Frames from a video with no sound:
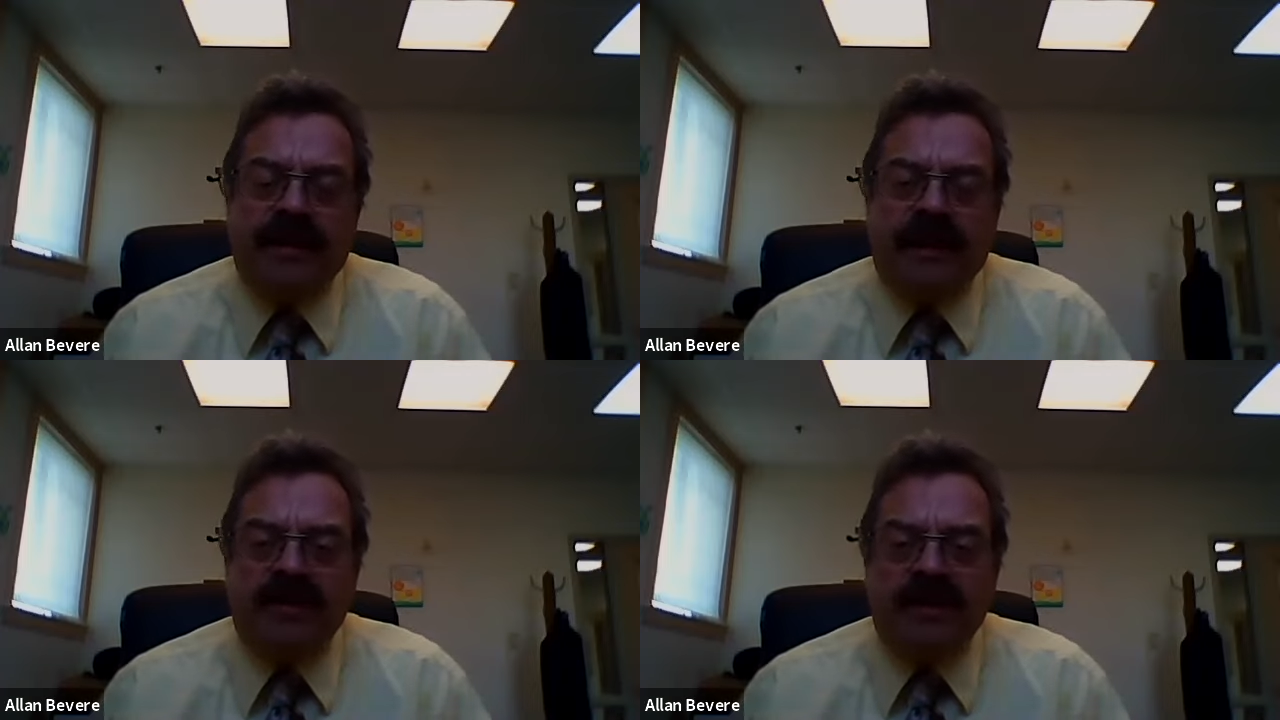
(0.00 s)

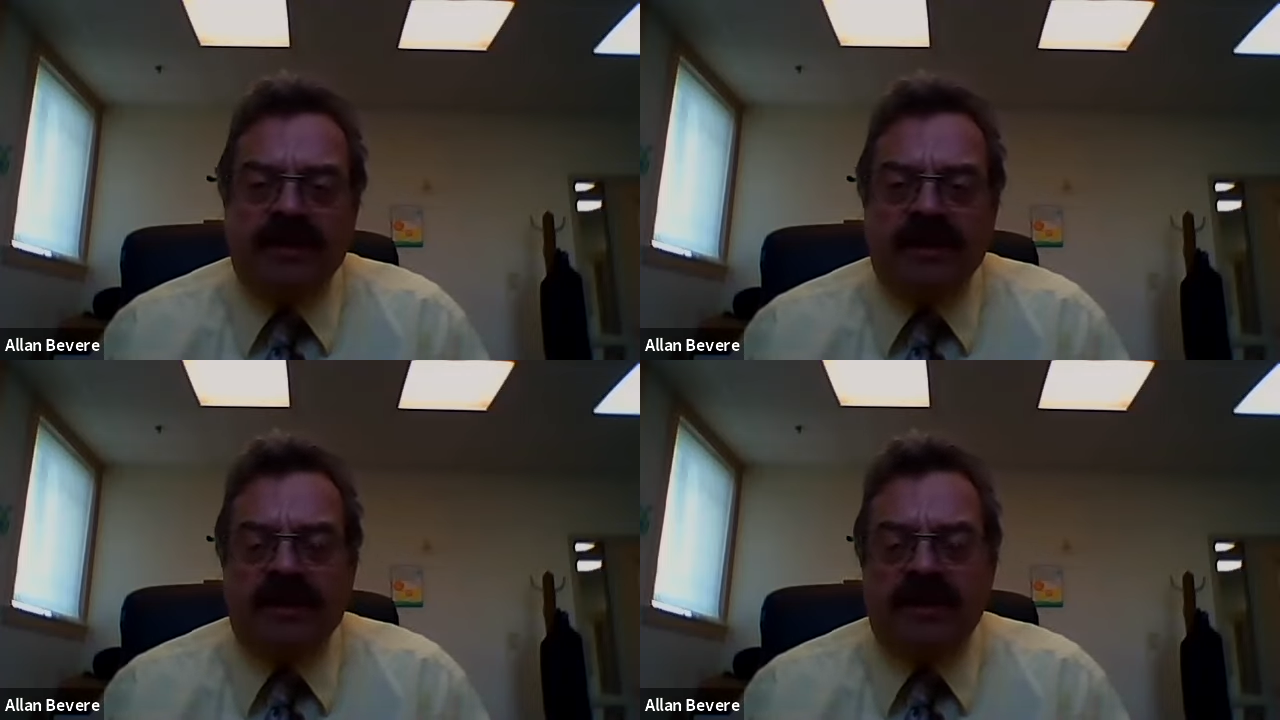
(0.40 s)

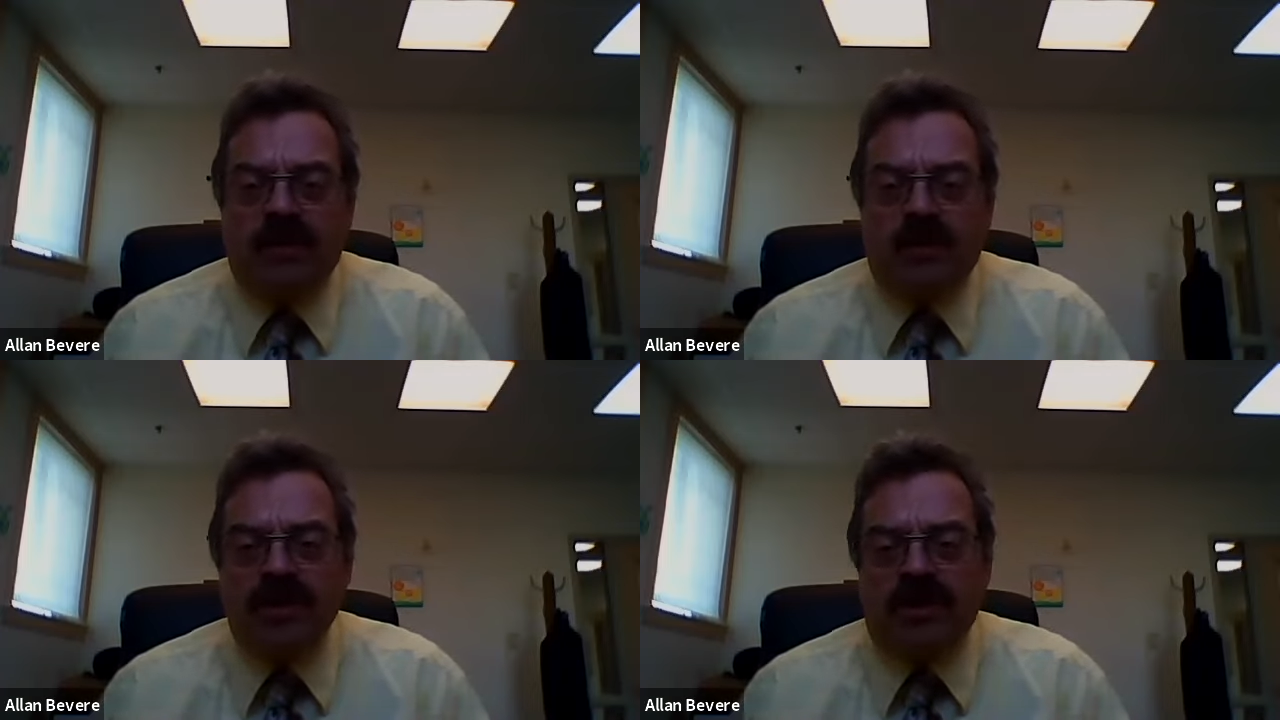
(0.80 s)
David that
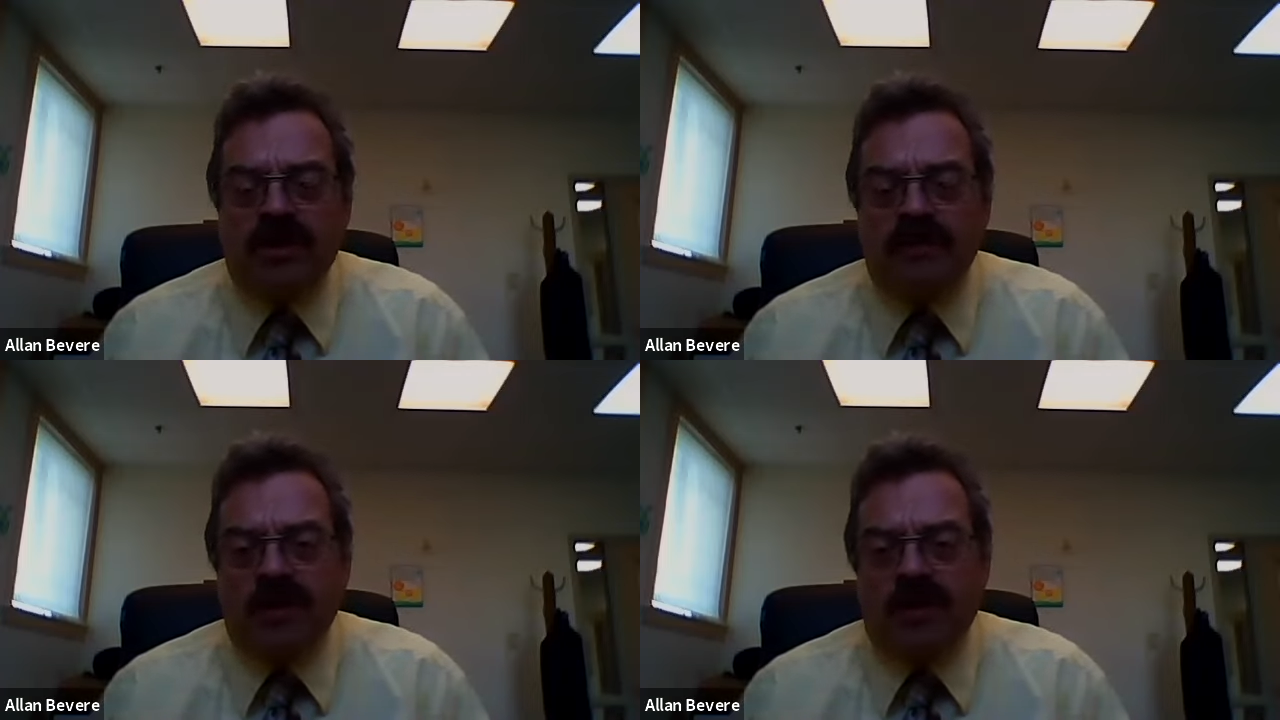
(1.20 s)
he wasn't
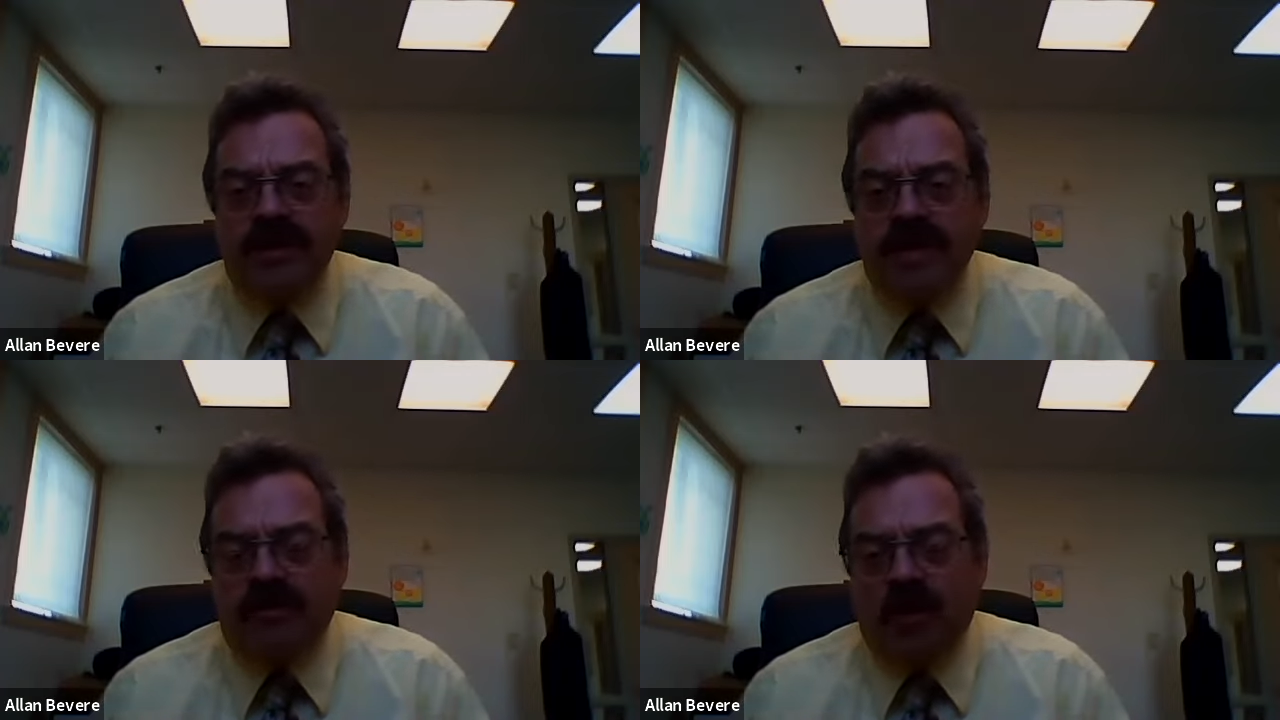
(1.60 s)
going to build the
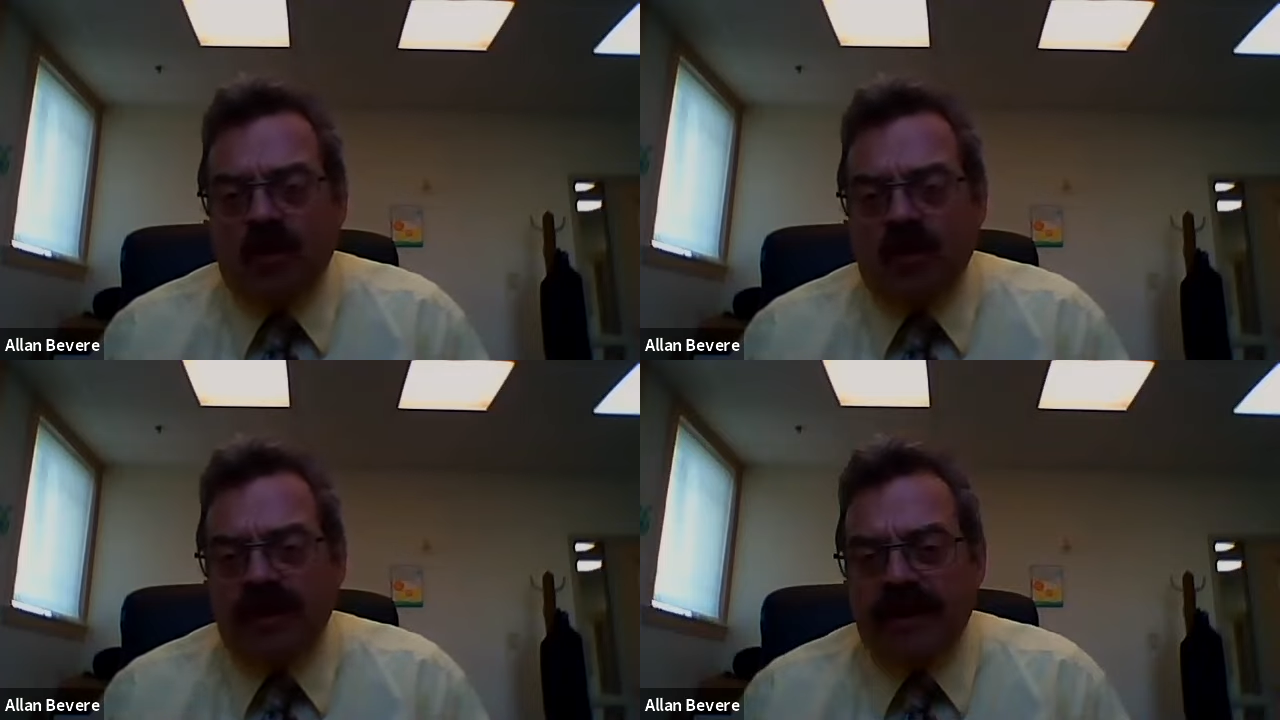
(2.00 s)

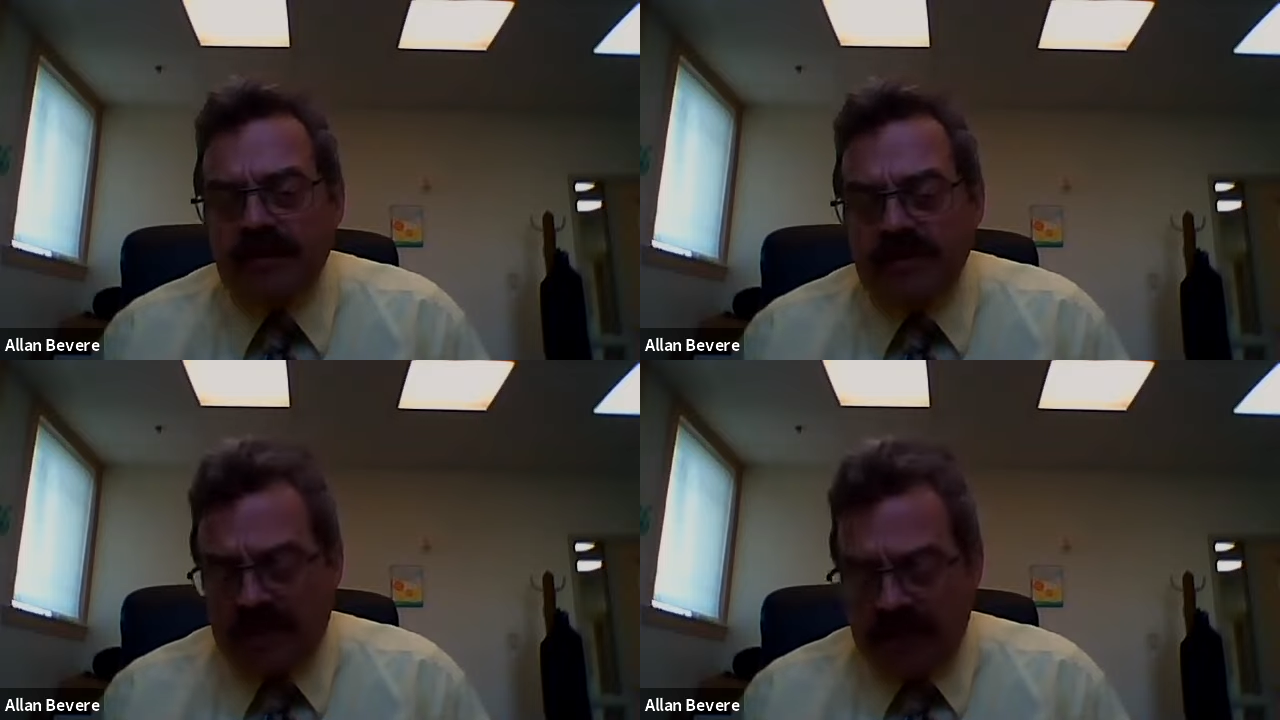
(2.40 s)
temple, and
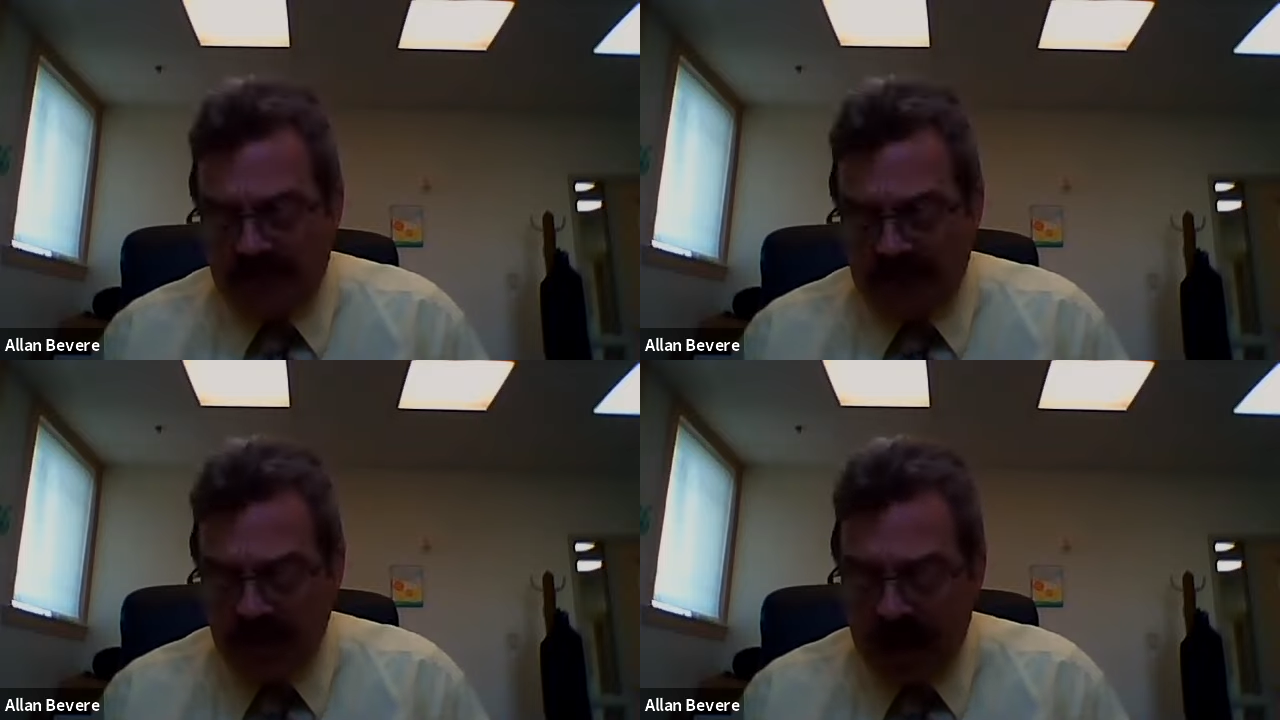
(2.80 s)
that was
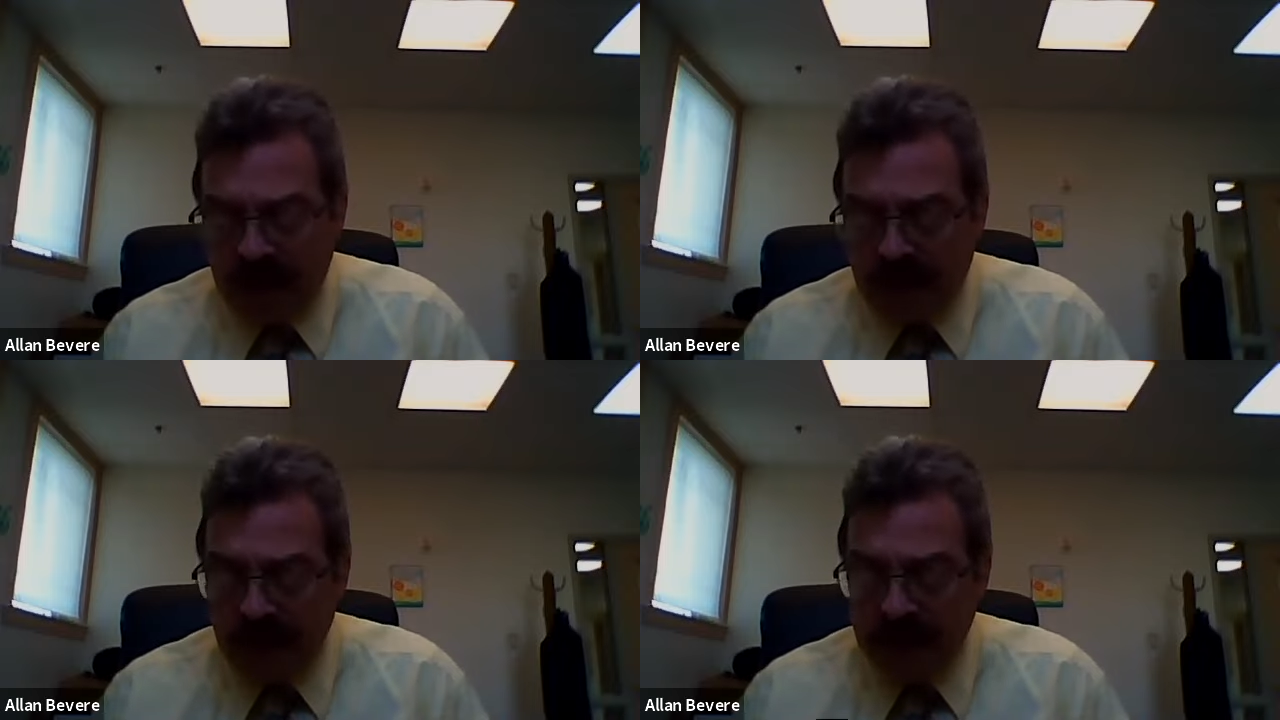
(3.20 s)
left to
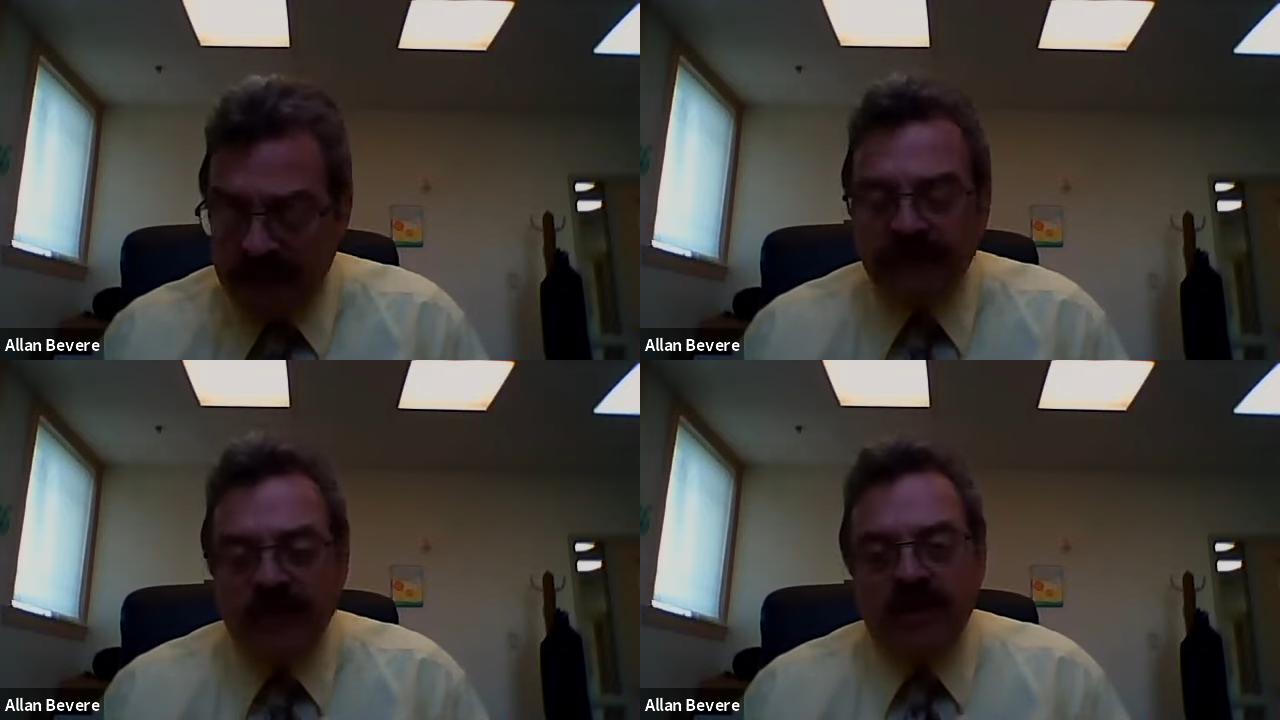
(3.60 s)
Solomon.